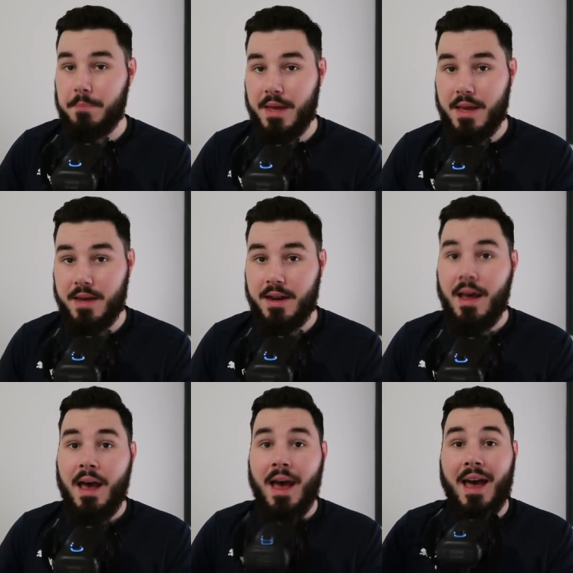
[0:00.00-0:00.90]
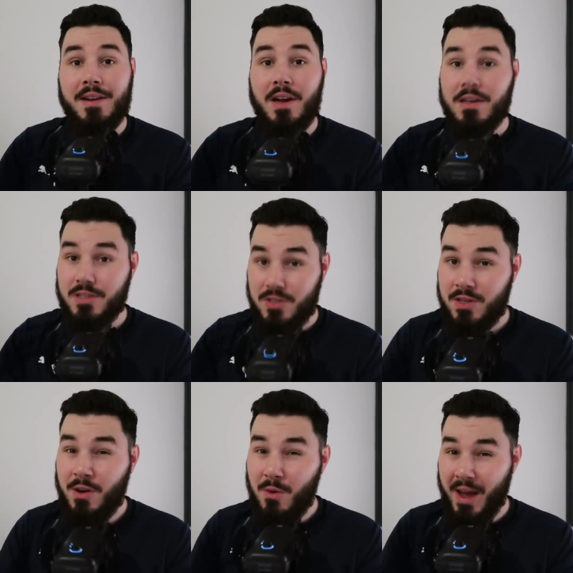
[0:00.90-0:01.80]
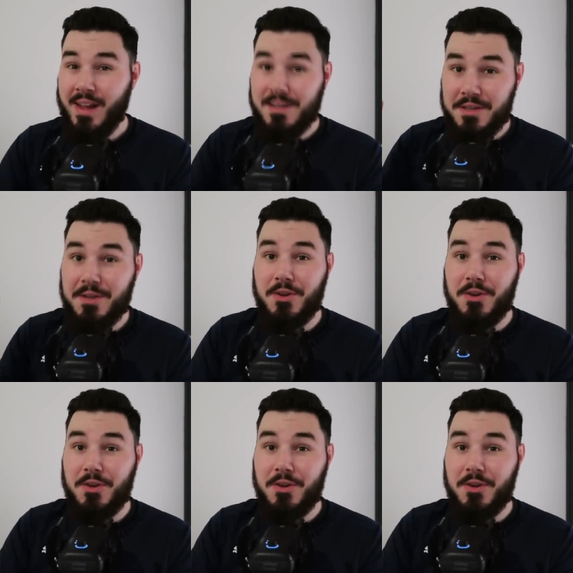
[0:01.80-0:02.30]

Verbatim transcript: bid, and are still actually